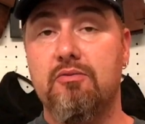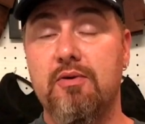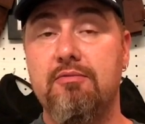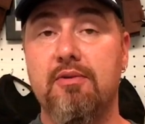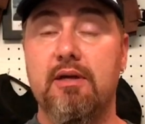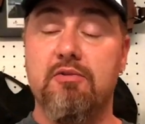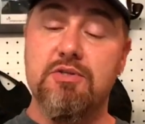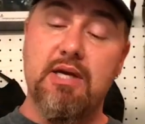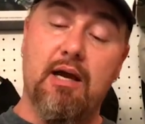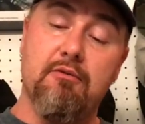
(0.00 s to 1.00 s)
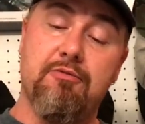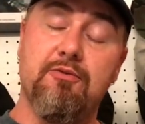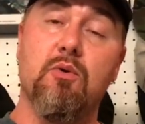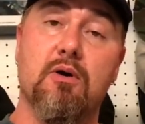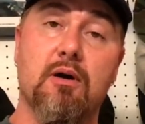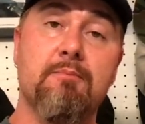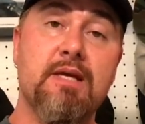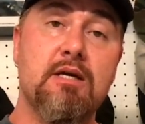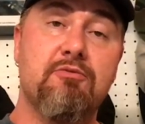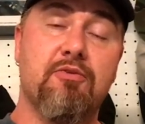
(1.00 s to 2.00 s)
three flavors out of four
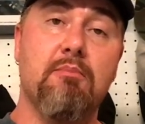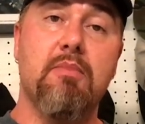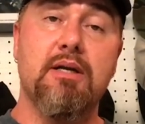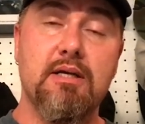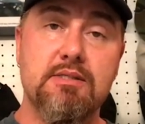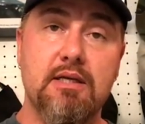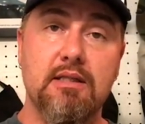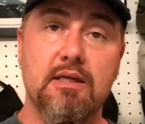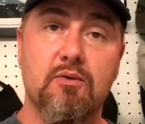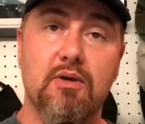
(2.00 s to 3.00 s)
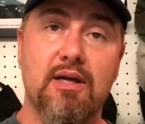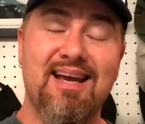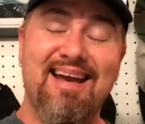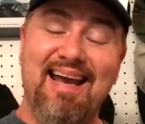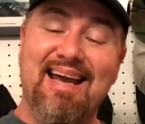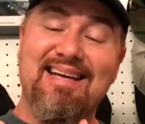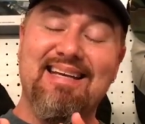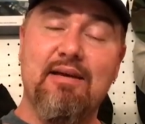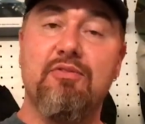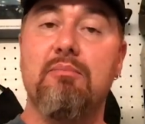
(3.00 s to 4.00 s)
from Monday's e-liquid
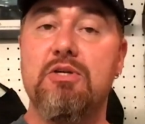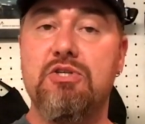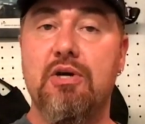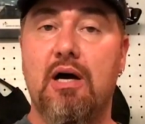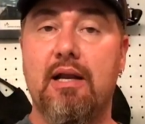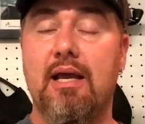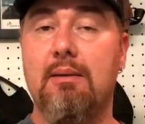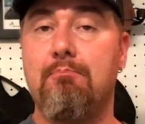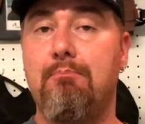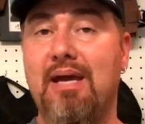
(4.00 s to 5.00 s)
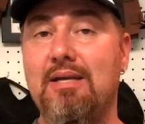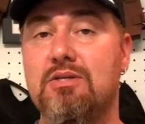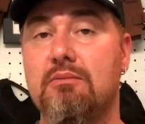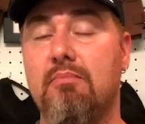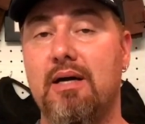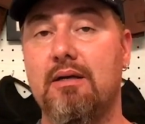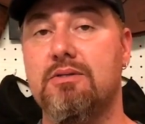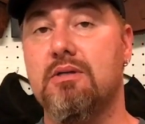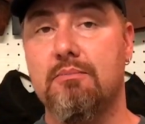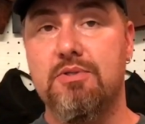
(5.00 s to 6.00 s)
and give them a shot and base my
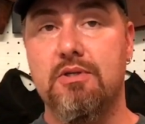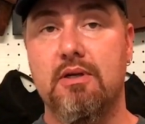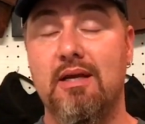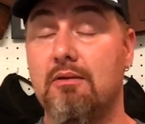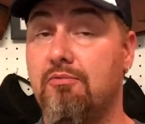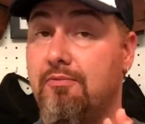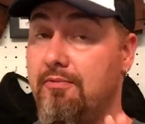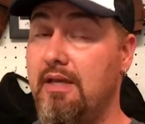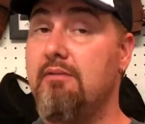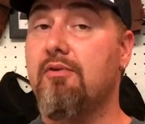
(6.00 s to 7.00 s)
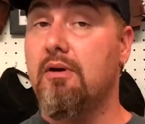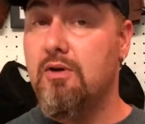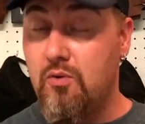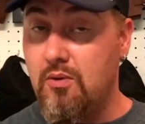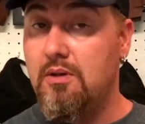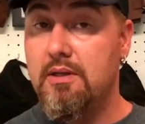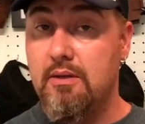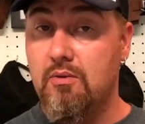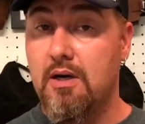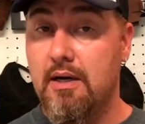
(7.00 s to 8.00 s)
assumption in flavor and
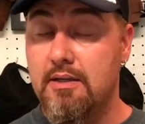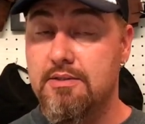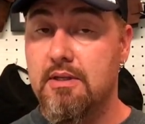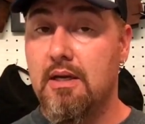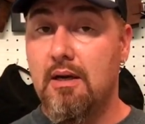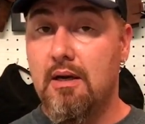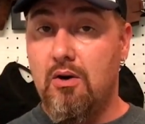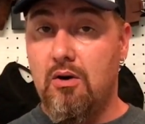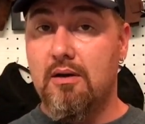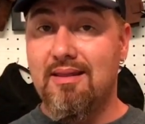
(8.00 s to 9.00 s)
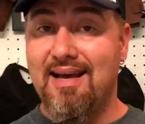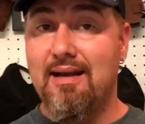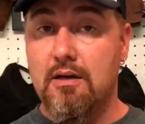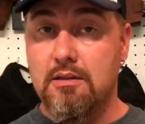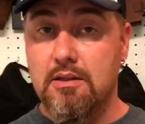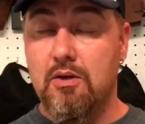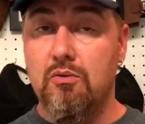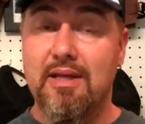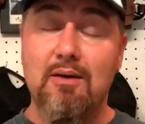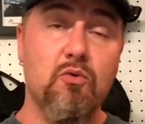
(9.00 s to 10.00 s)
quality wise on that
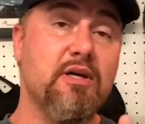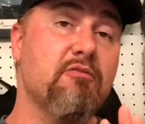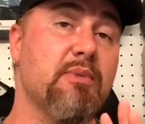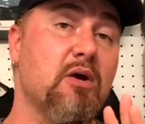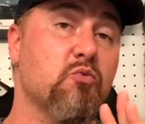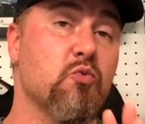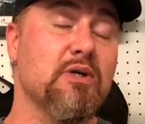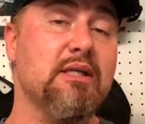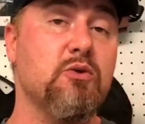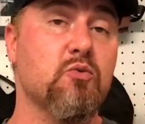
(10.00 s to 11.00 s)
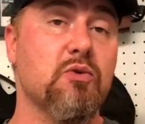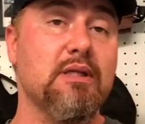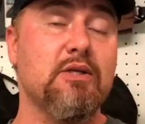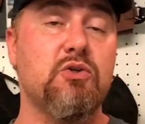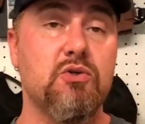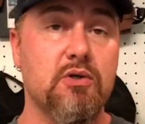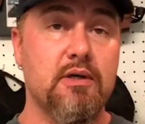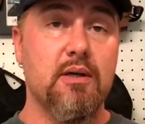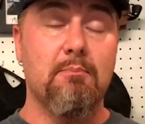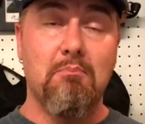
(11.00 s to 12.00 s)
alone. That will give me a really, really
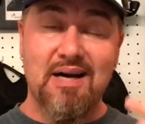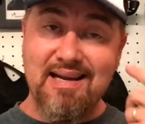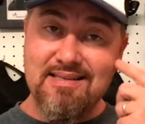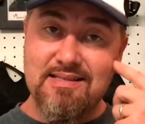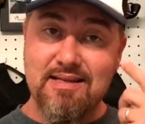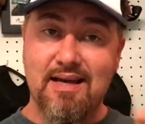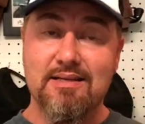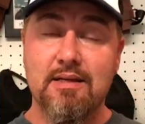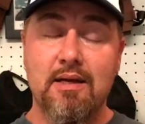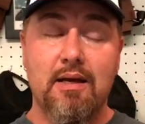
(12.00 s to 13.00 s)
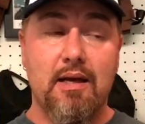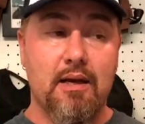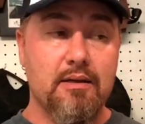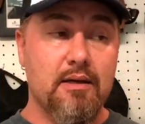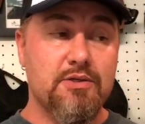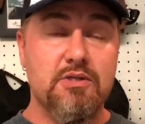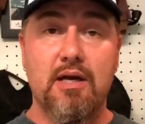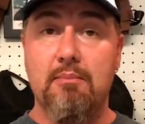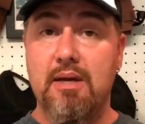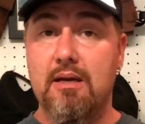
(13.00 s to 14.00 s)
good mindset and just
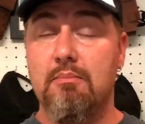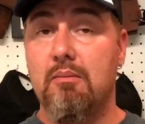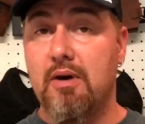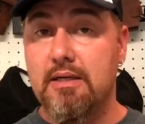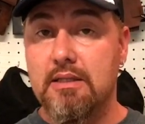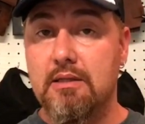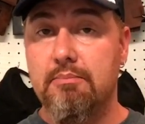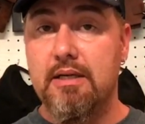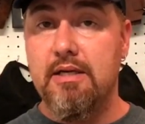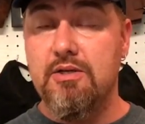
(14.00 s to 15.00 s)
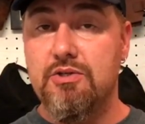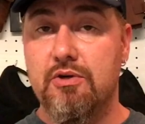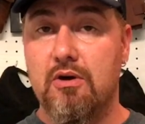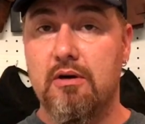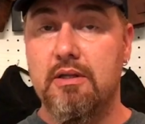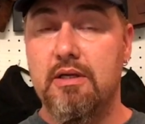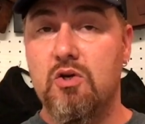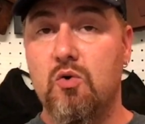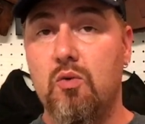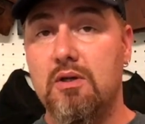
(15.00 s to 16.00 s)
kind of make up my mind a little bit easier on the
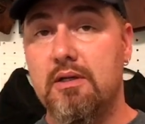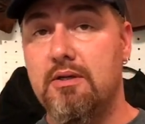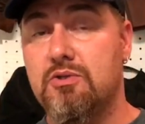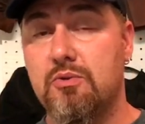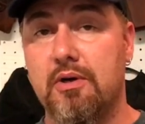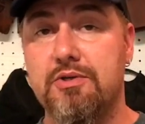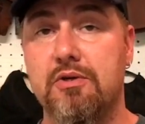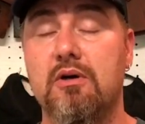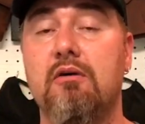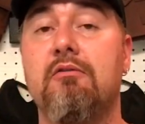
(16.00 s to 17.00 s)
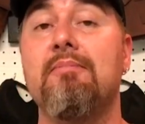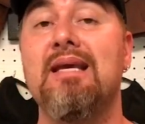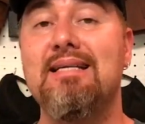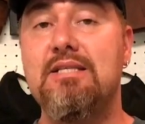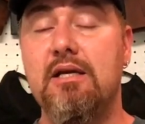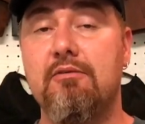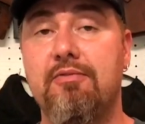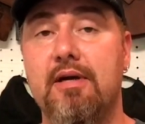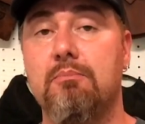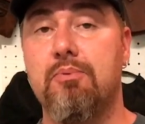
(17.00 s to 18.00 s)
quality structure of
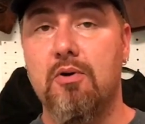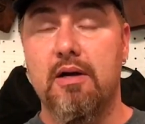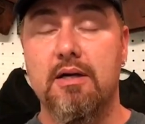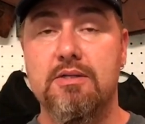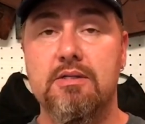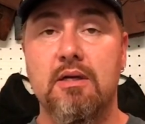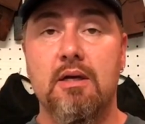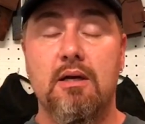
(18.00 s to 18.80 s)
TFN products